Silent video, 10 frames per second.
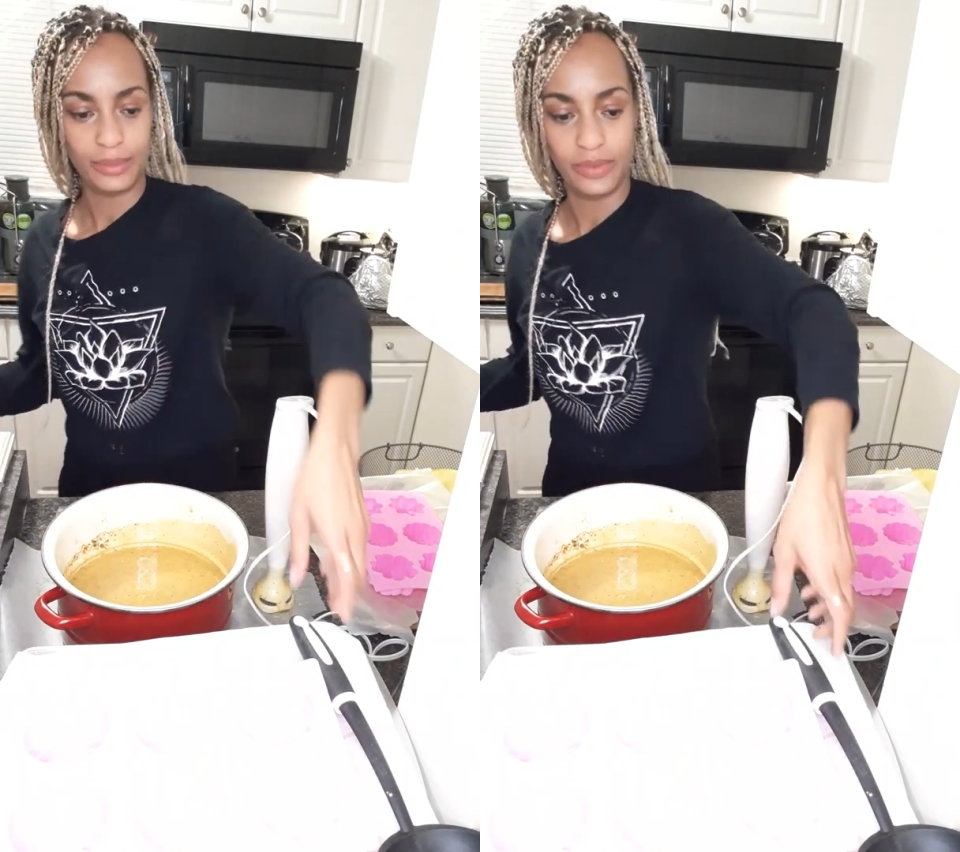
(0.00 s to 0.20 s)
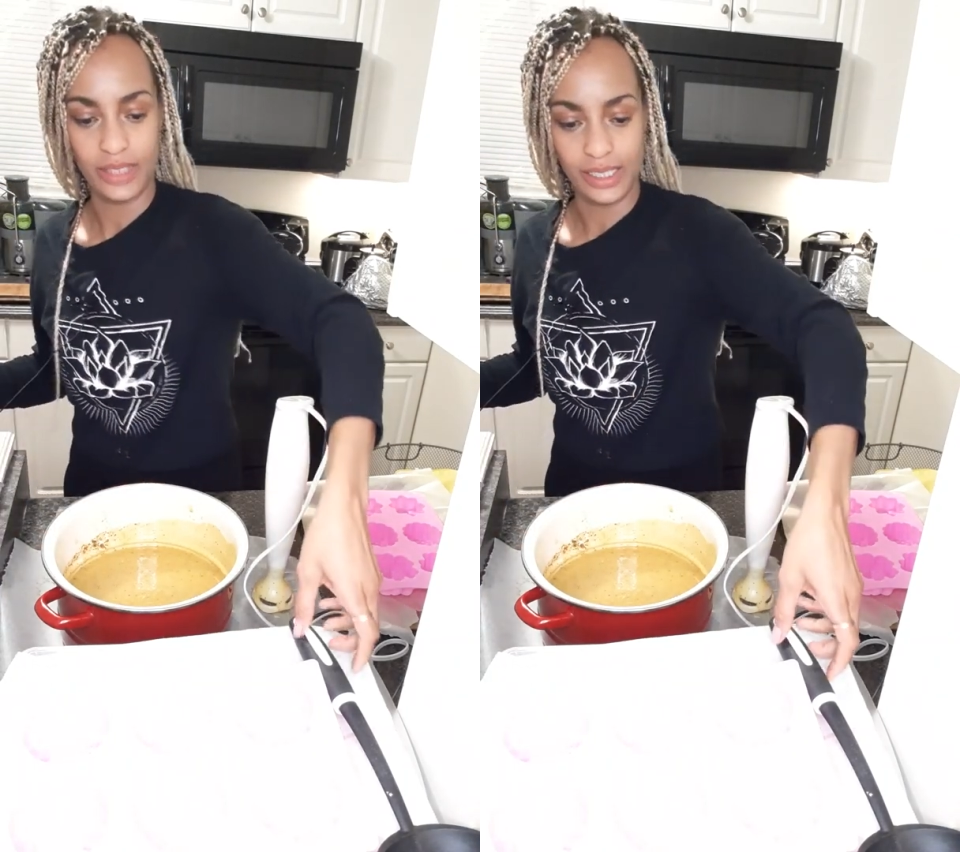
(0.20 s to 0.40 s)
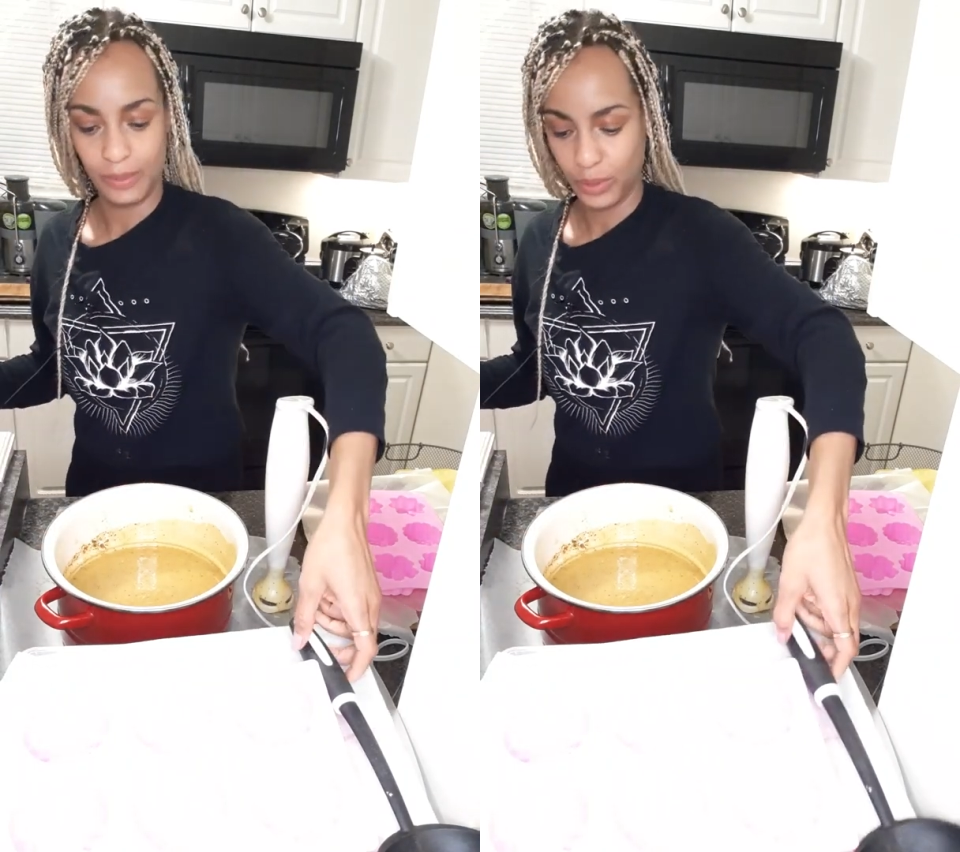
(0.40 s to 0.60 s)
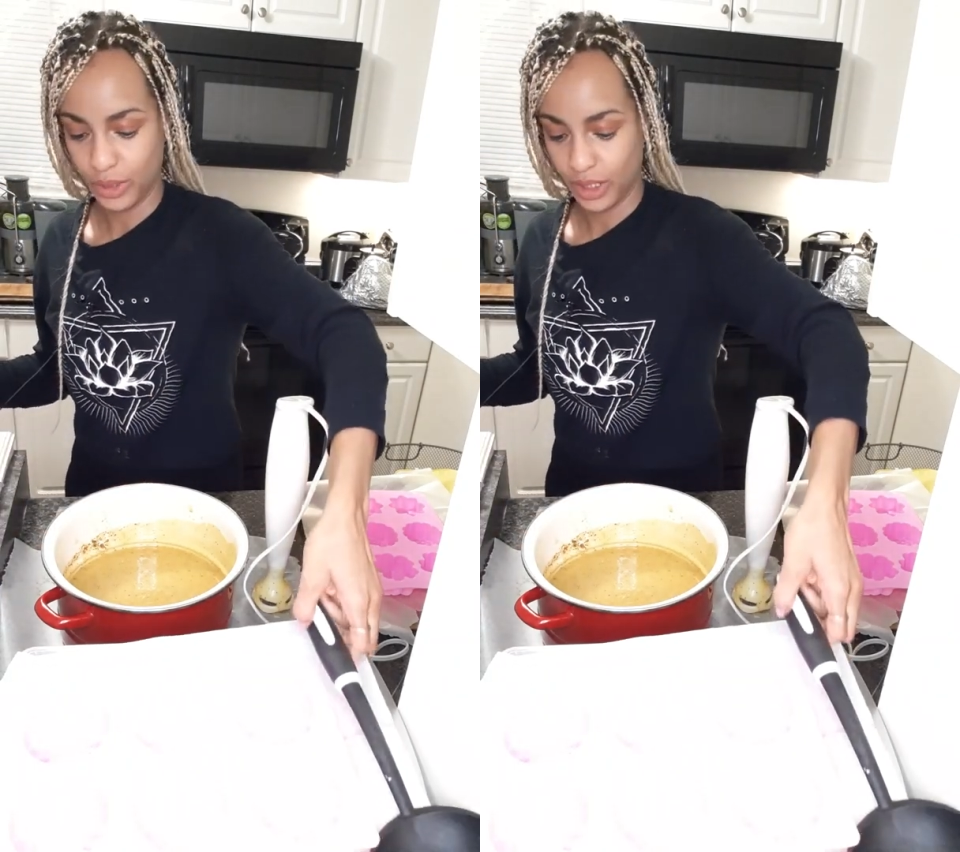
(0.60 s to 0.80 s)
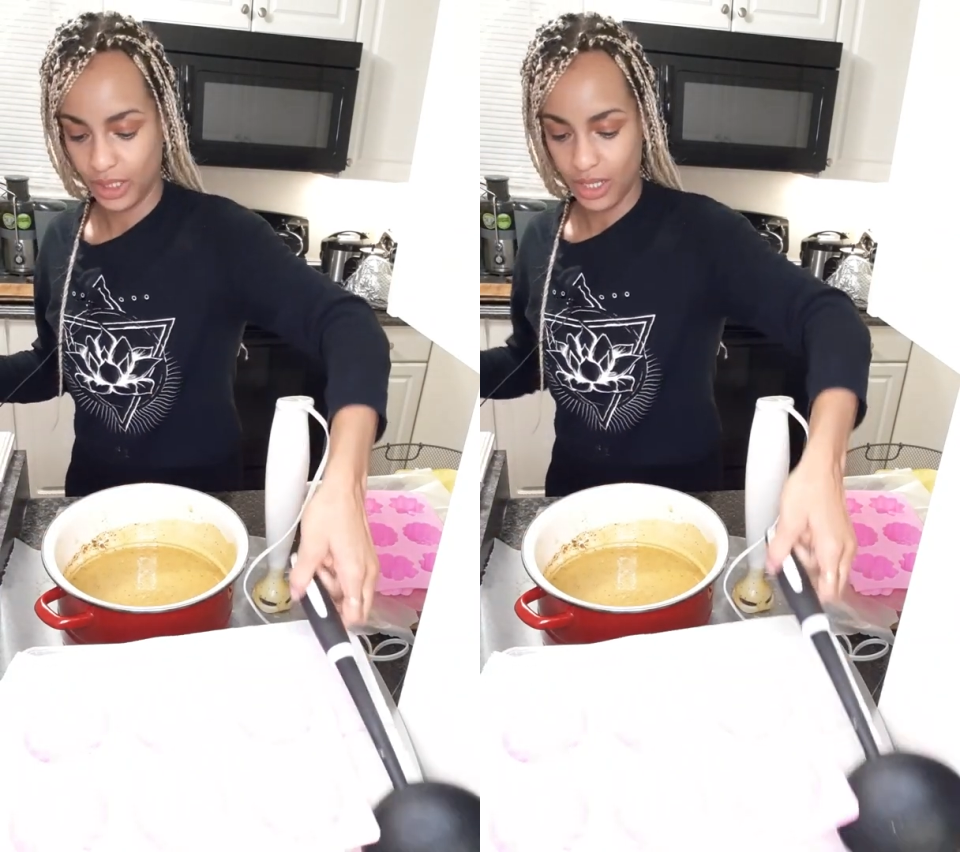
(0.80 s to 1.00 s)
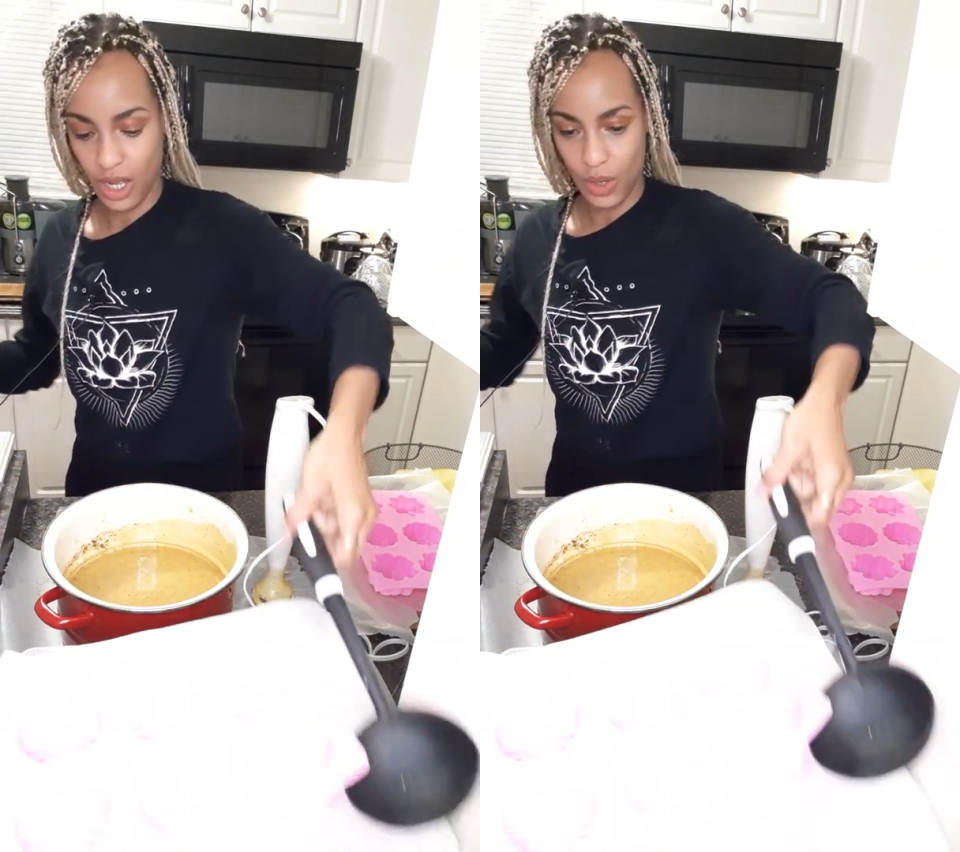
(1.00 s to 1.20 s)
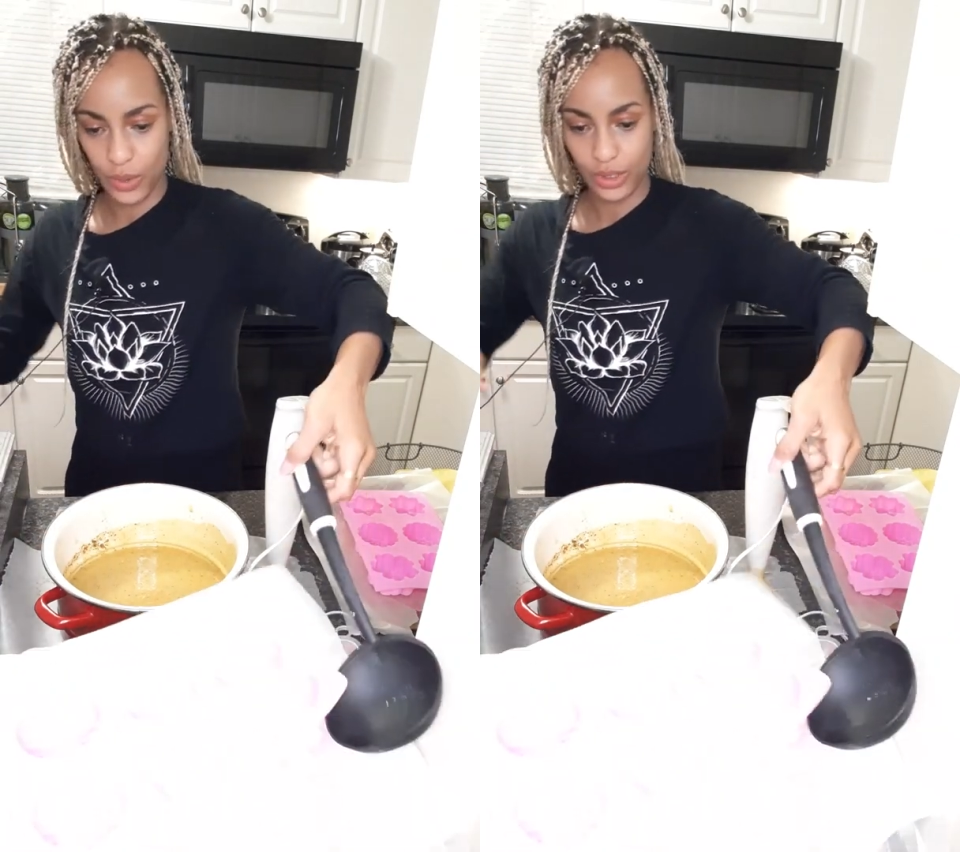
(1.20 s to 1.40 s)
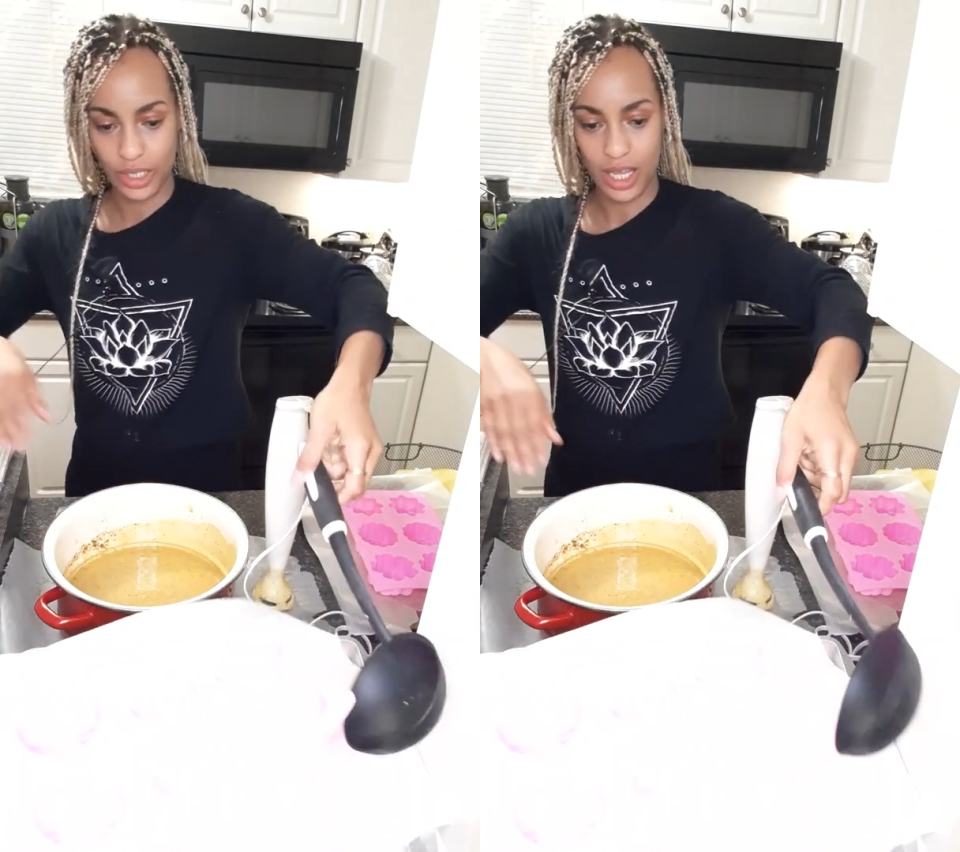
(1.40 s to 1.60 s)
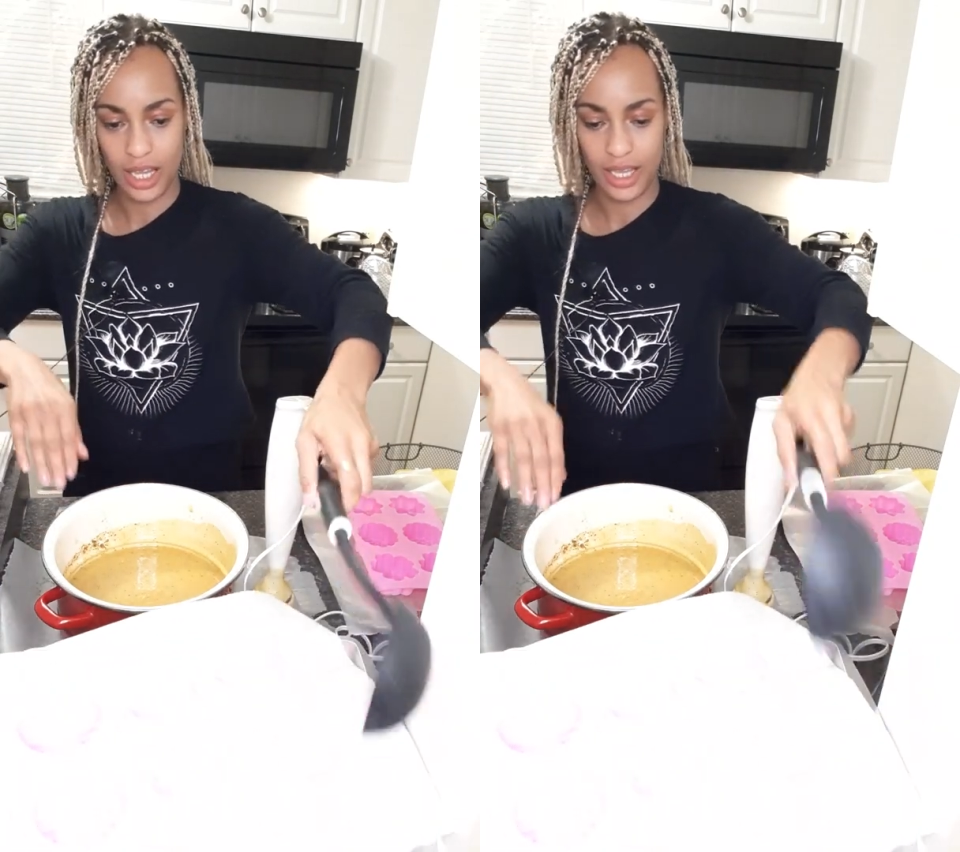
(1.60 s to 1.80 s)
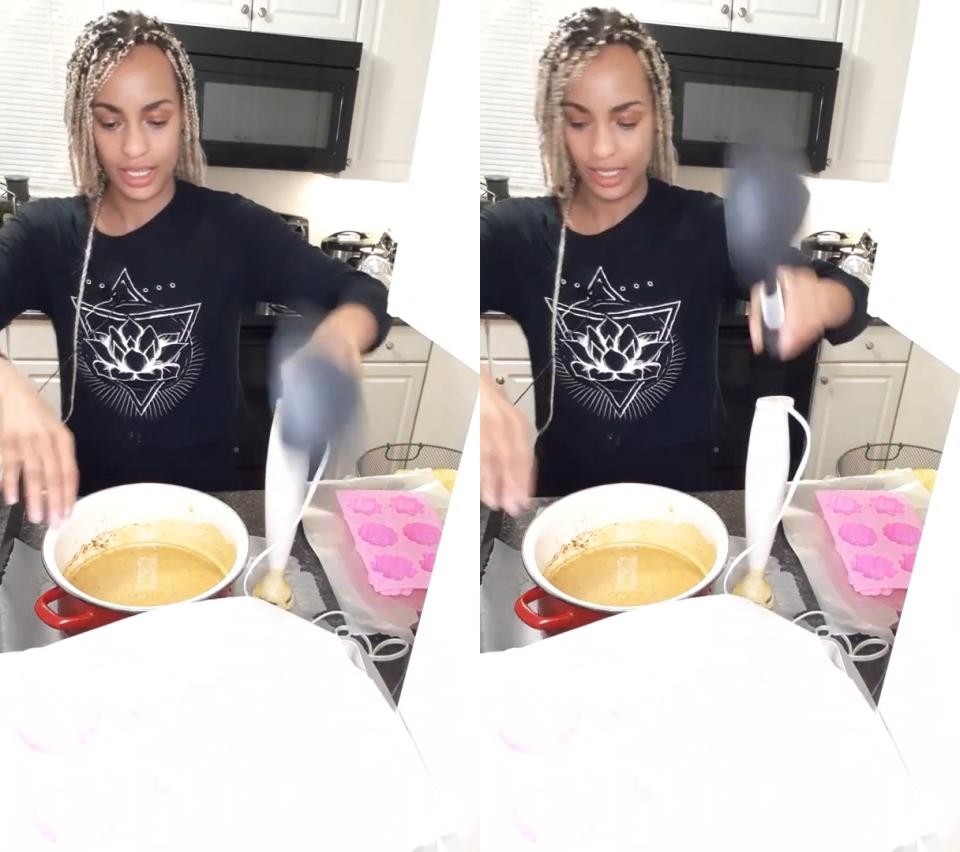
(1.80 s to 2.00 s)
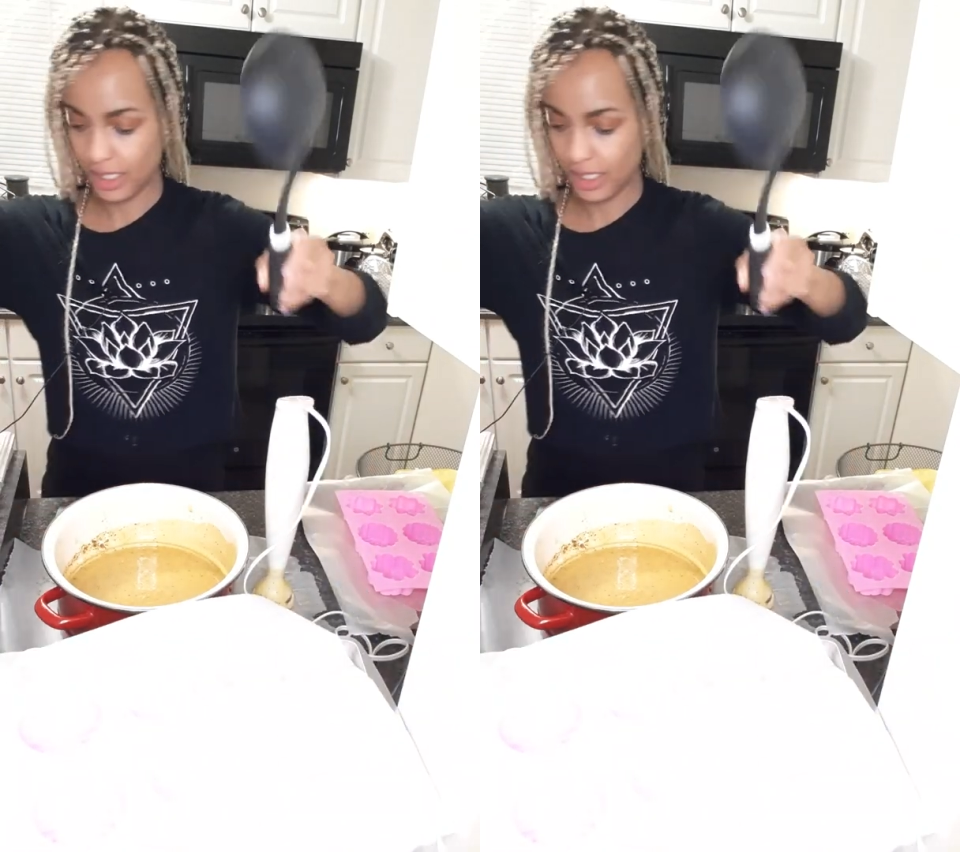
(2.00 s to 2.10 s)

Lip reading: And that's putting our lye